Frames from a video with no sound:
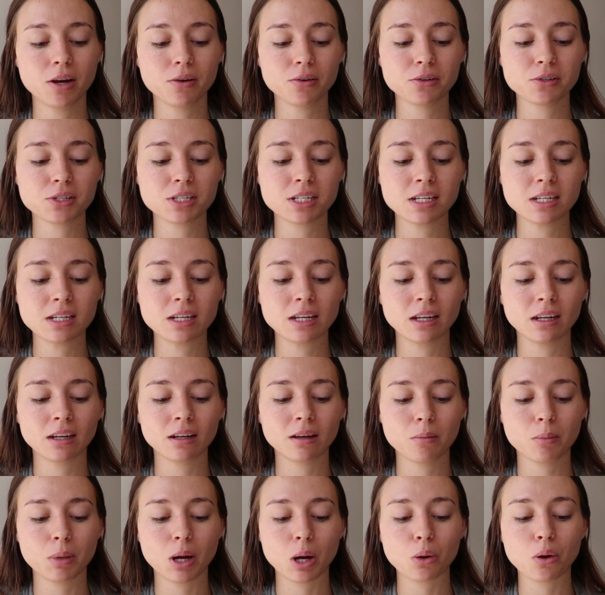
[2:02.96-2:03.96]
my
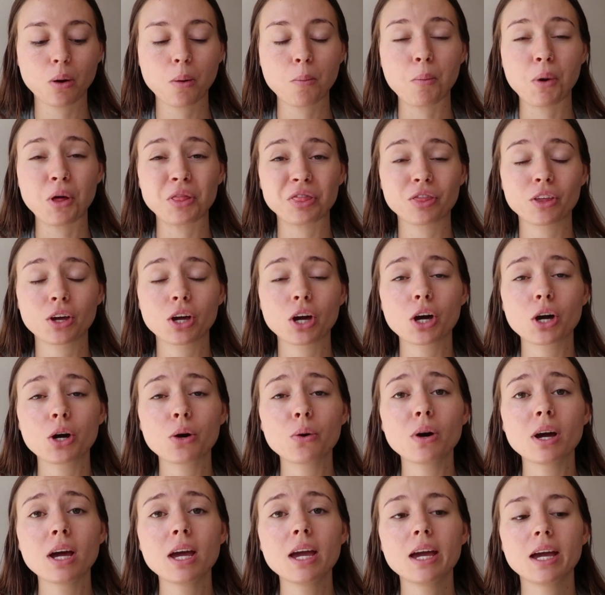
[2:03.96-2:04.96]
routine about a month
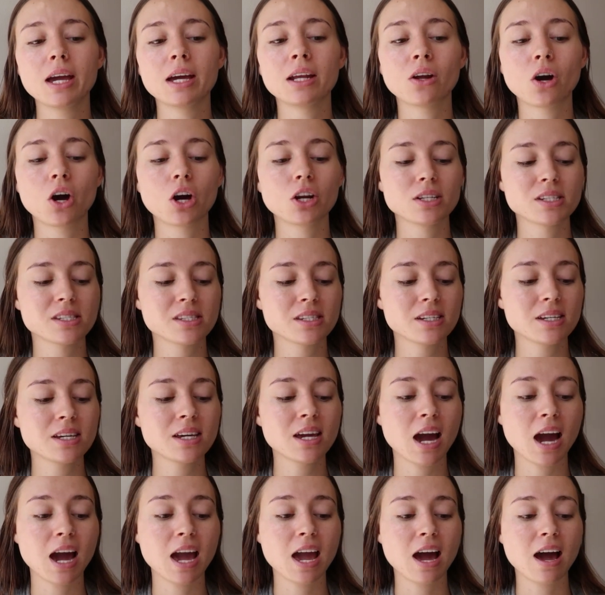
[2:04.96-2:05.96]
ago. And
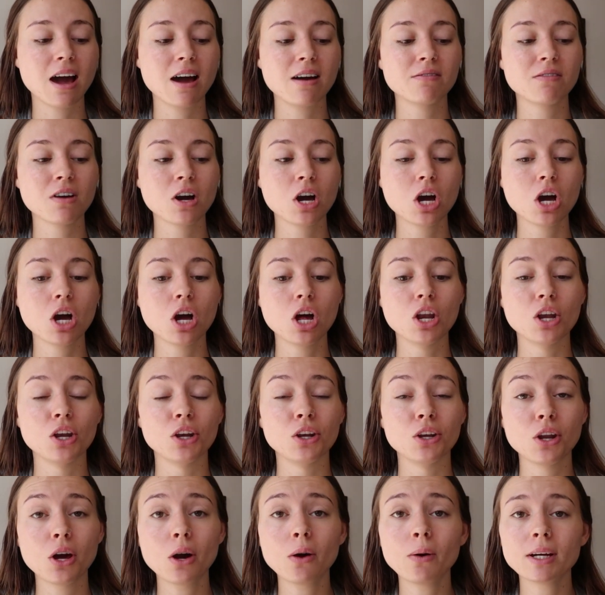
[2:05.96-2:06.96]
honestly, I have
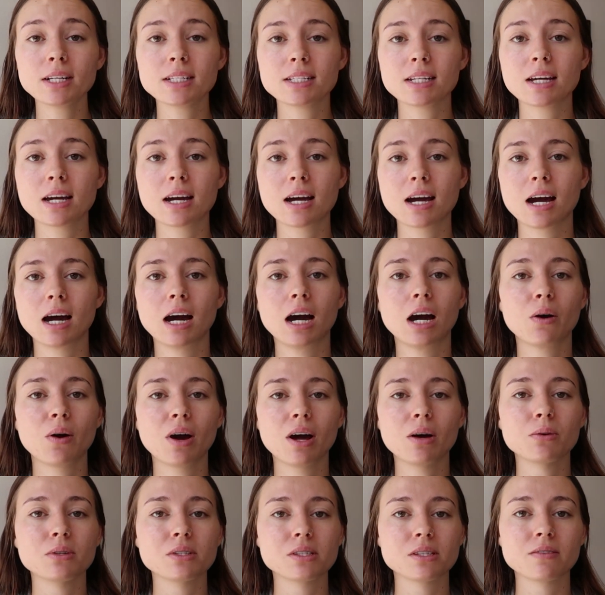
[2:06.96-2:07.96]
no idea how
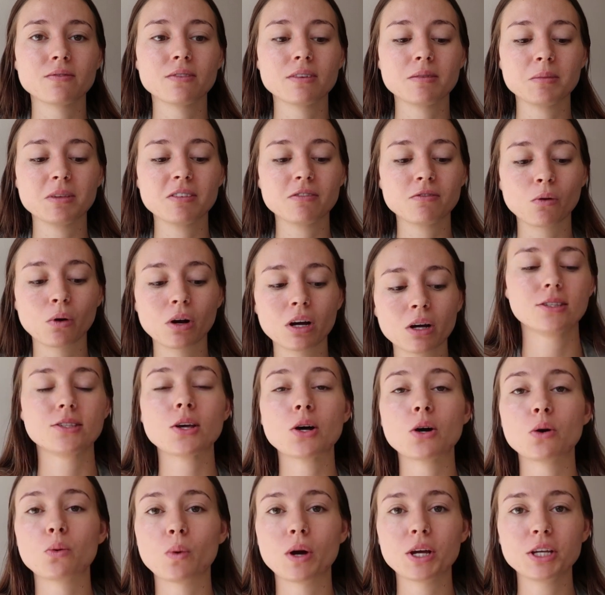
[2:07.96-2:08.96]
I was living before.
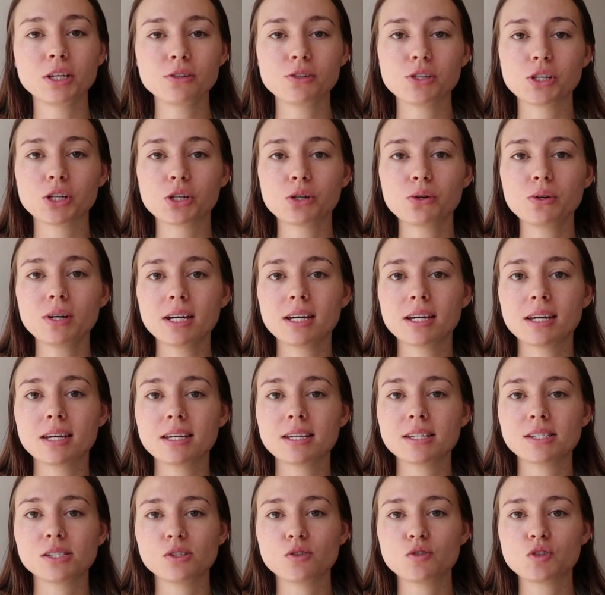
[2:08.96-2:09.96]
So what you do
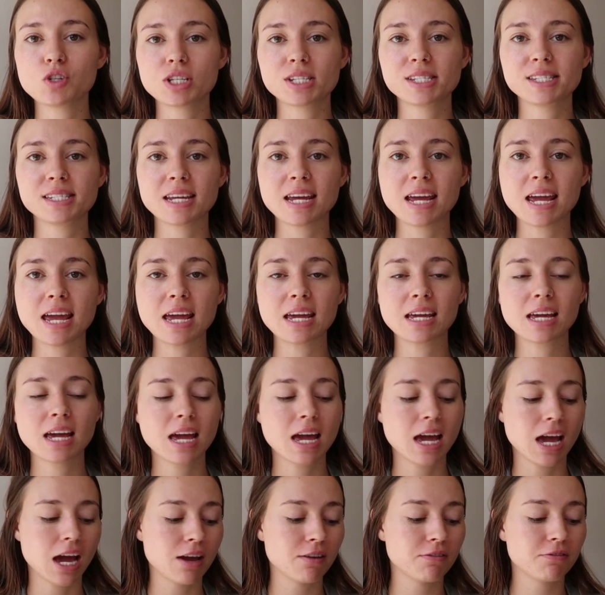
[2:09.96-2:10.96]
is you just
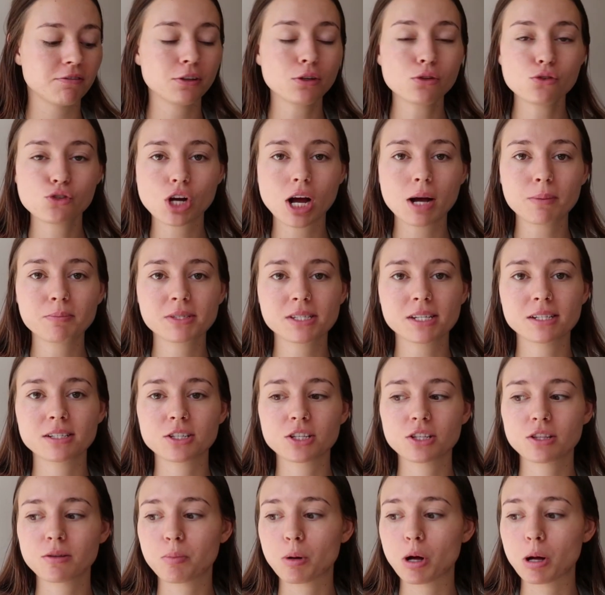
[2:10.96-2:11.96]
take a few drops
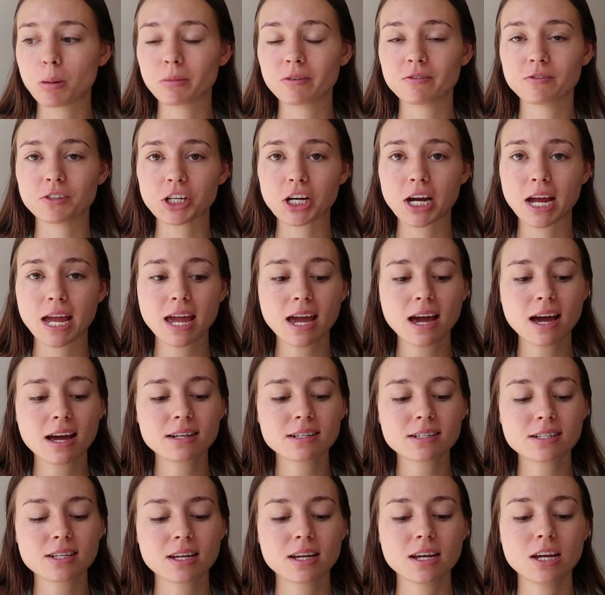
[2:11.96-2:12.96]
into the palm of your
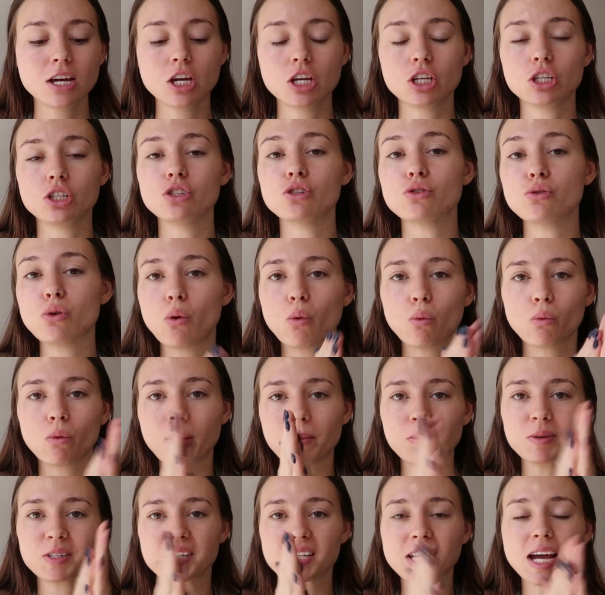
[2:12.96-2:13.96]
hand, you
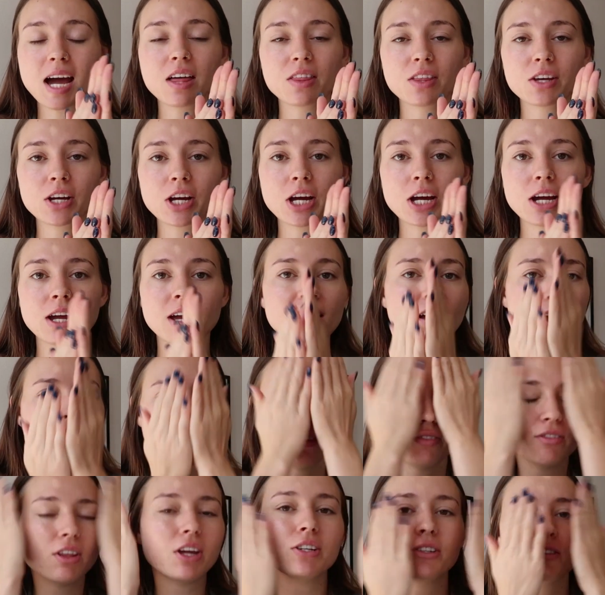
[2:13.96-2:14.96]
rub it together,
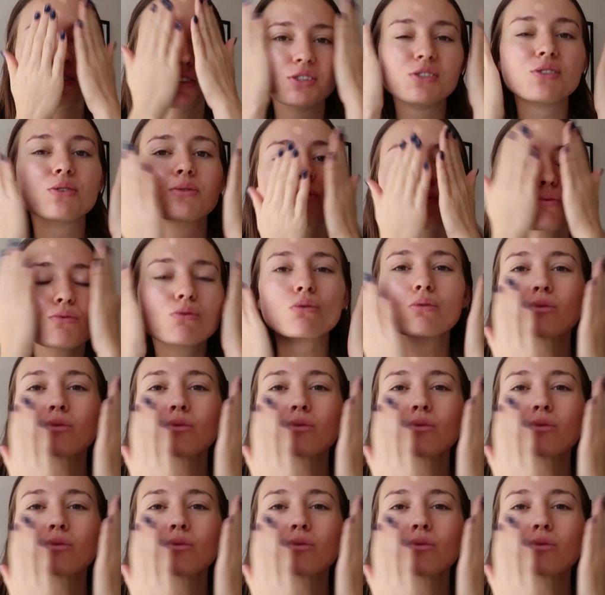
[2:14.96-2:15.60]
and then you just